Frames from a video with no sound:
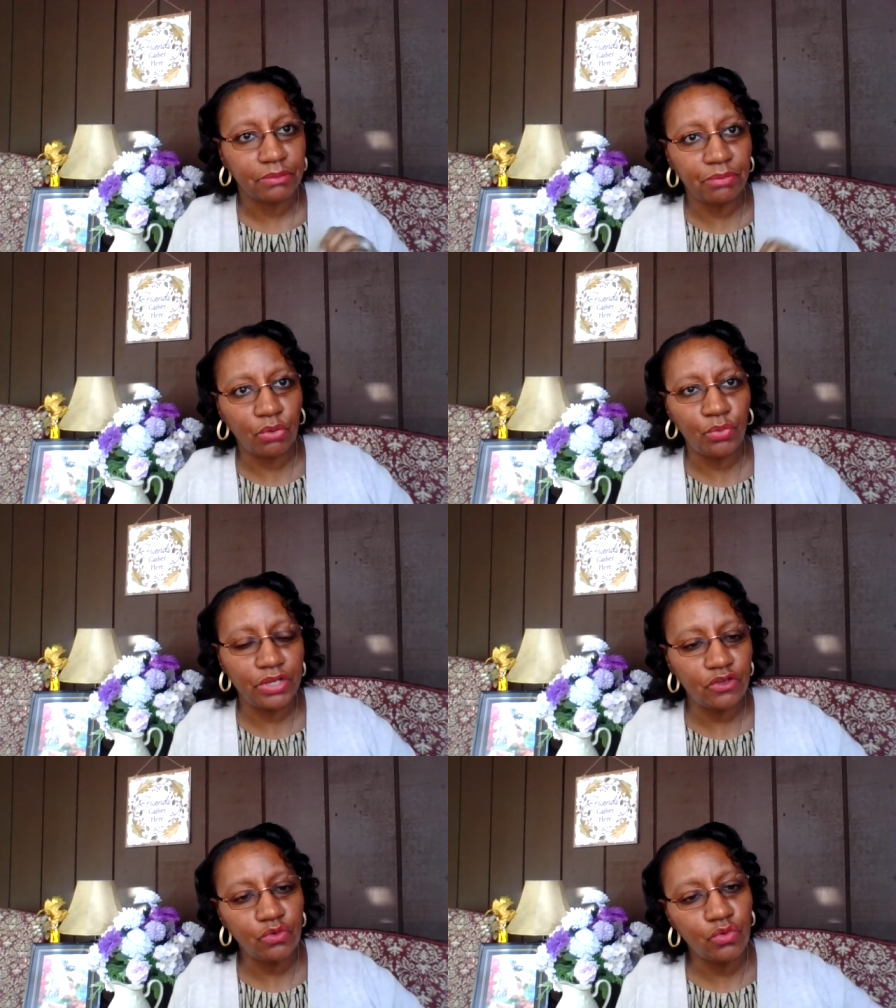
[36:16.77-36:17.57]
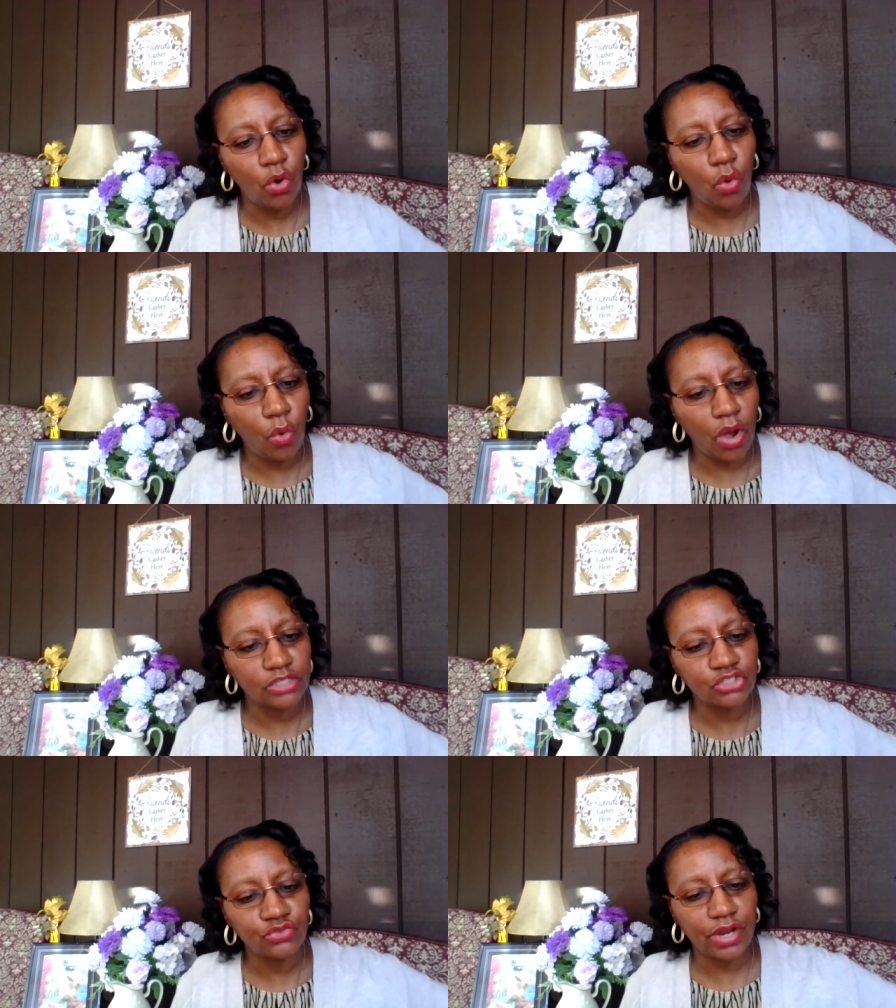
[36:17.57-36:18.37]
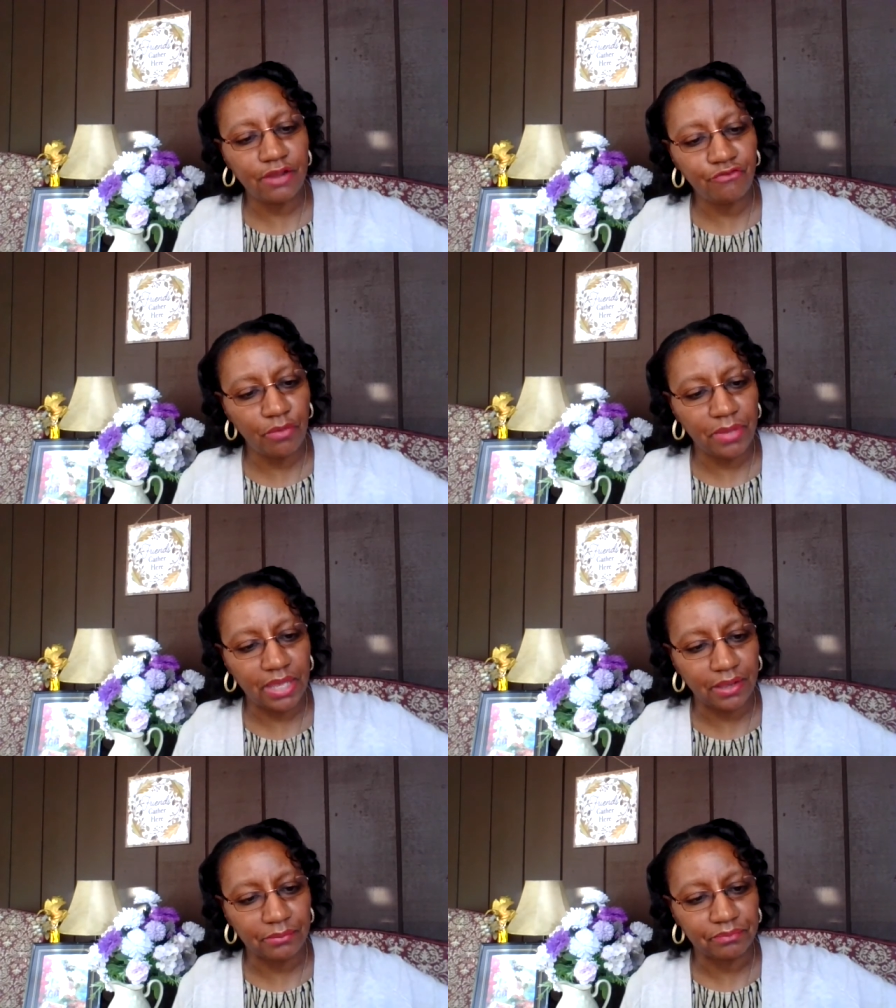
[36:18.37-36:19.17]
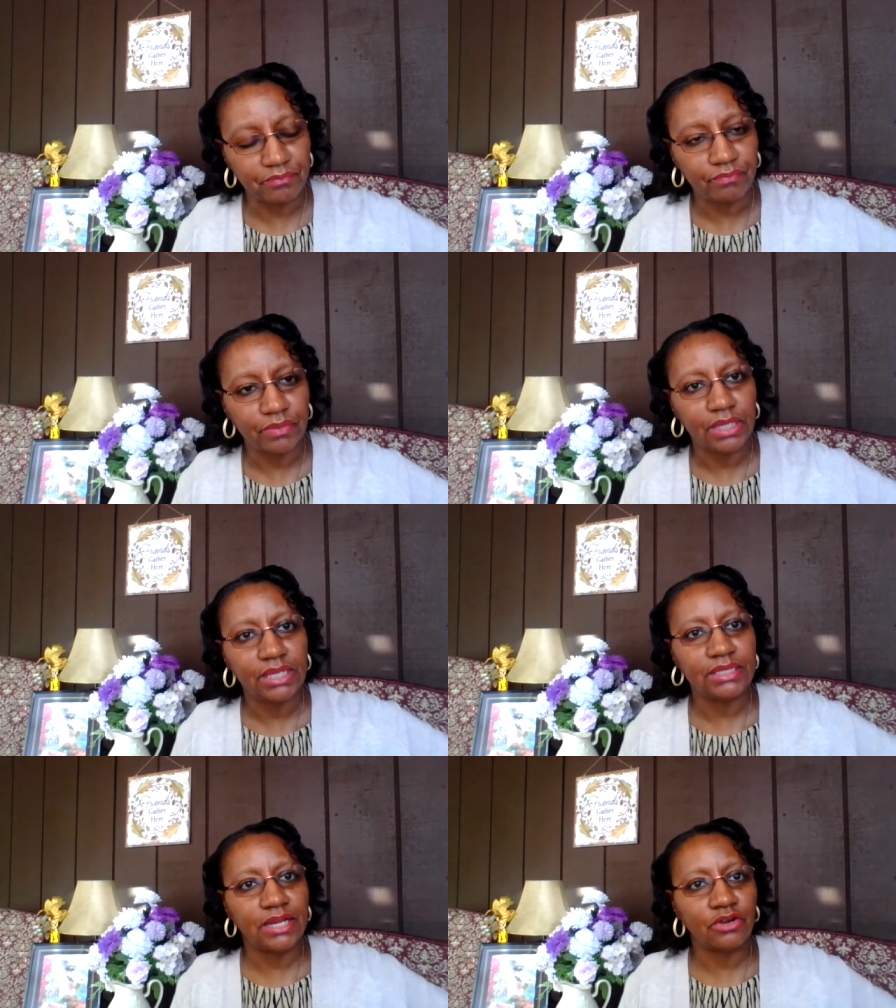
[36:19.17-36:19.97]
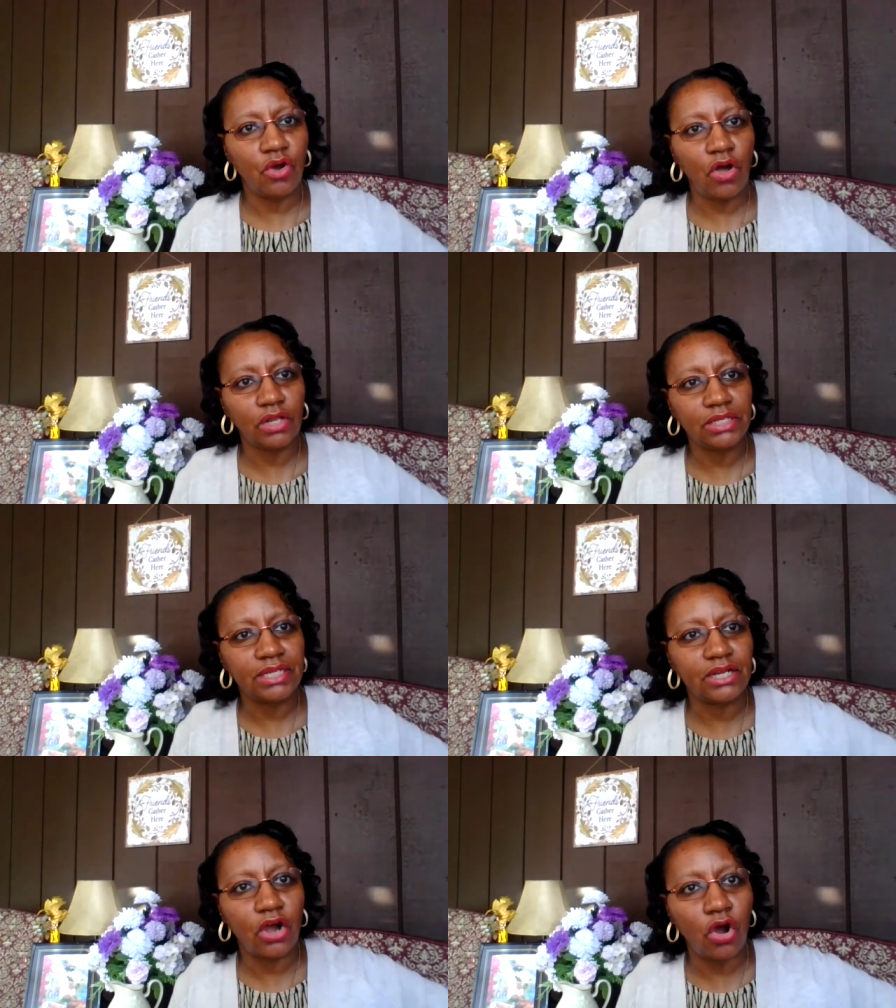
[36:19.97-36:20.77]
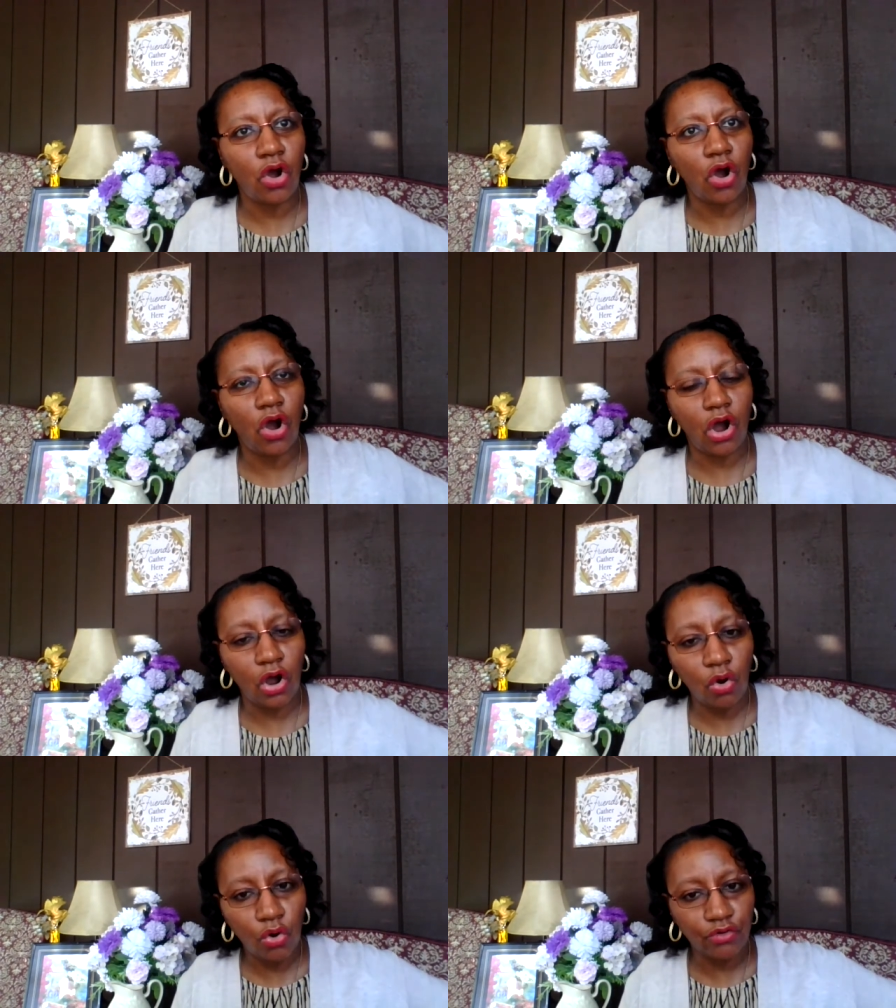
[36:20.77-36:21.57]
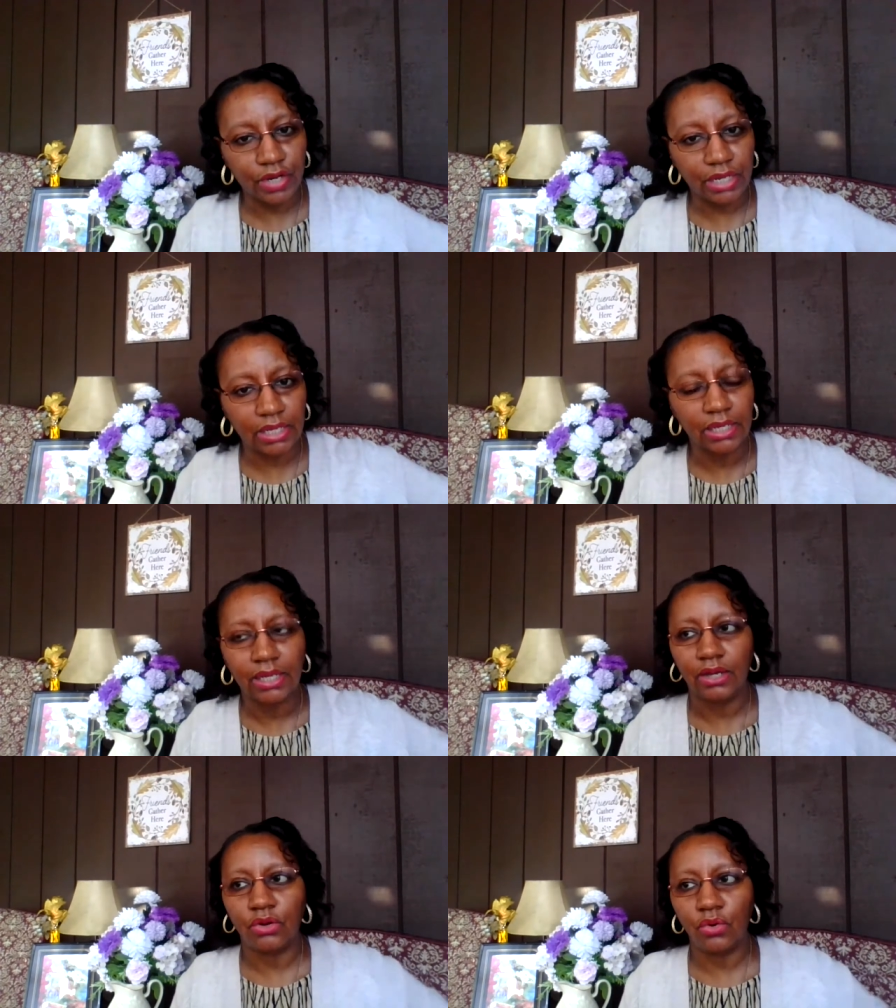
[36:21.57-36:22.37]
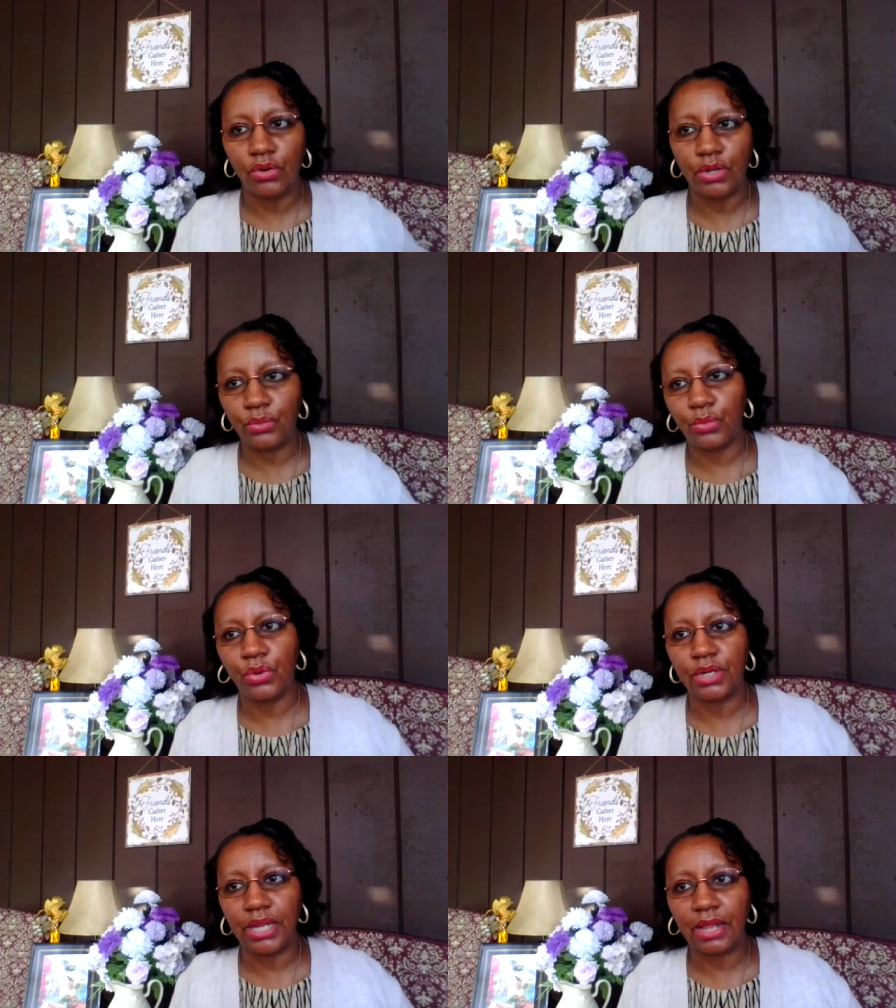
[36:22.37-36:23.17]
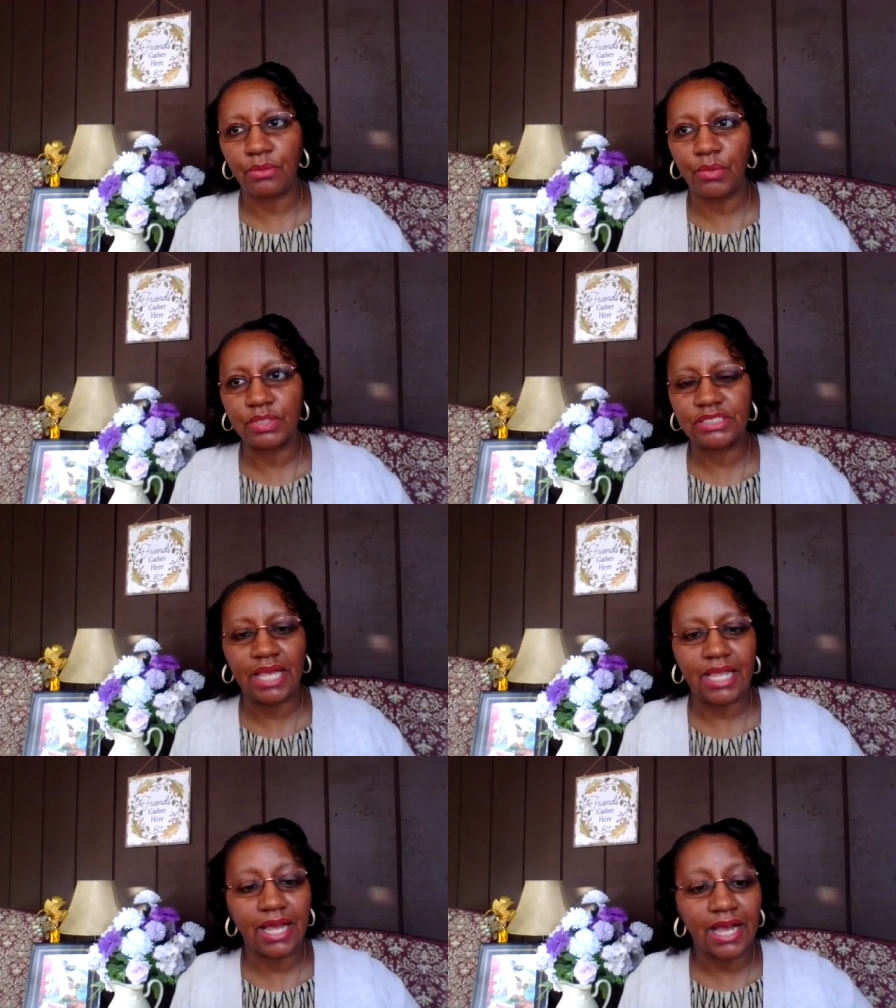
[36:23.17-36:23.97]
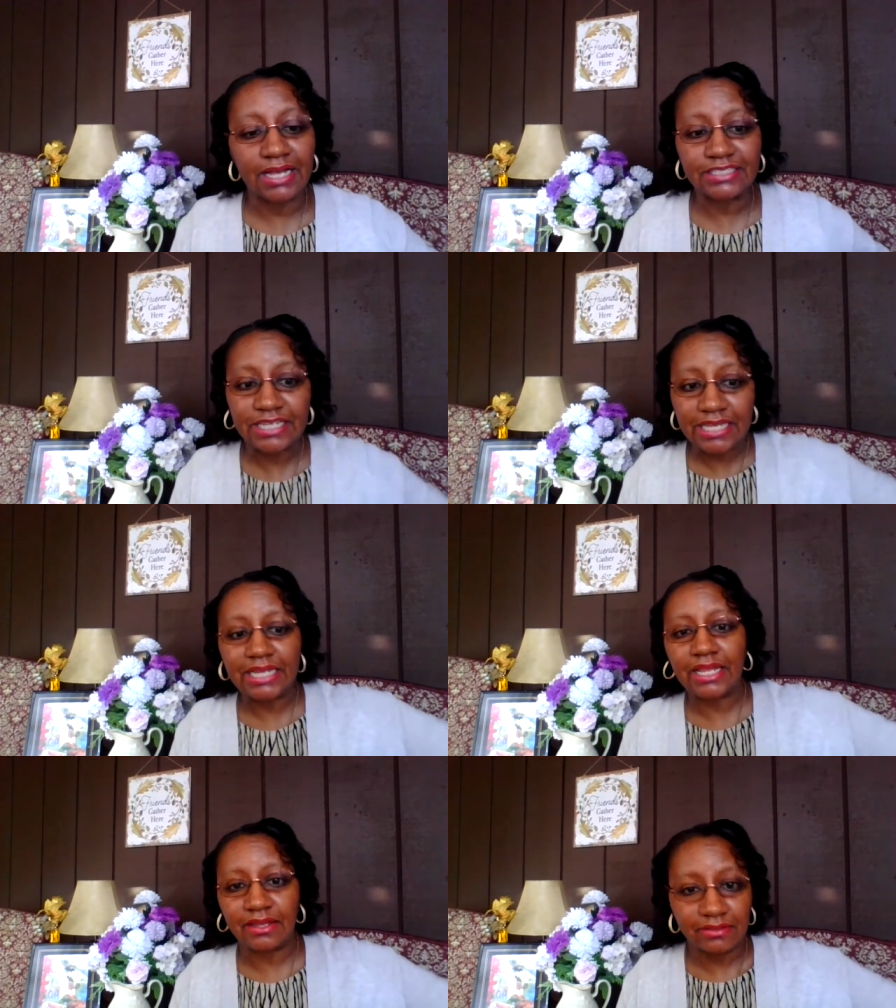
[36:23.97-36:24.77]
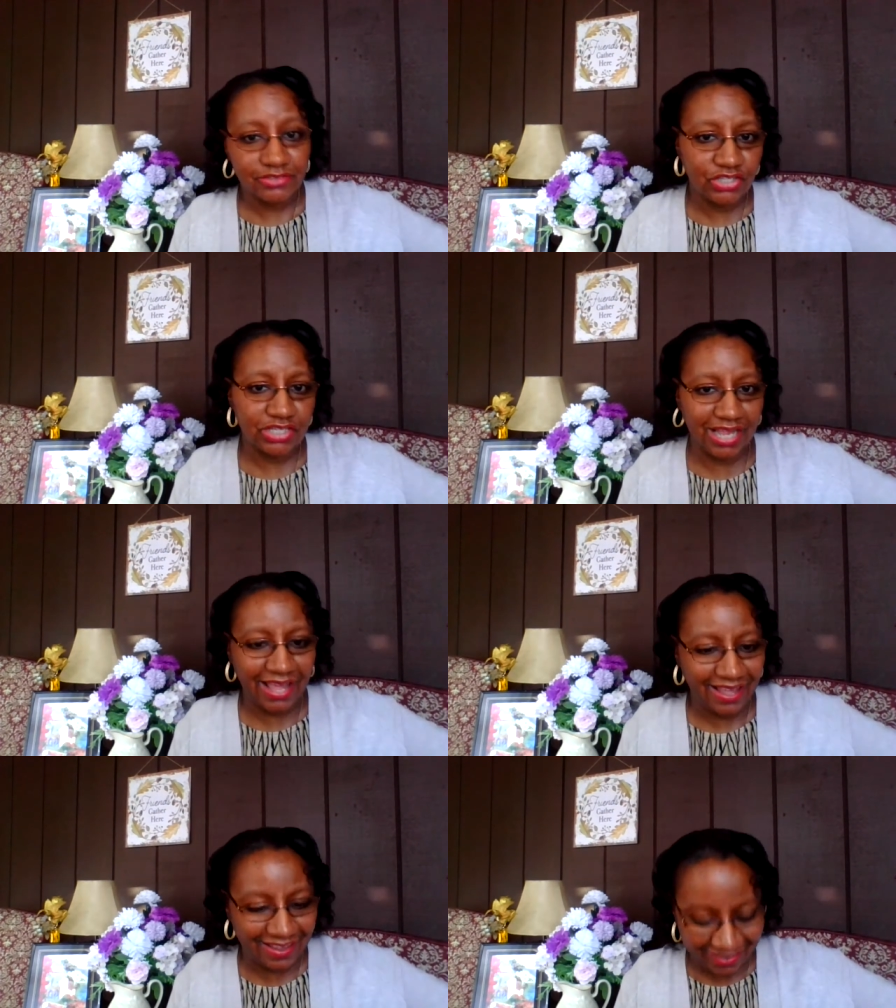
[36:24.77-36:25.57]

But when you go astray from Him, they're calling it a whoring, or like we would say, a cheating today.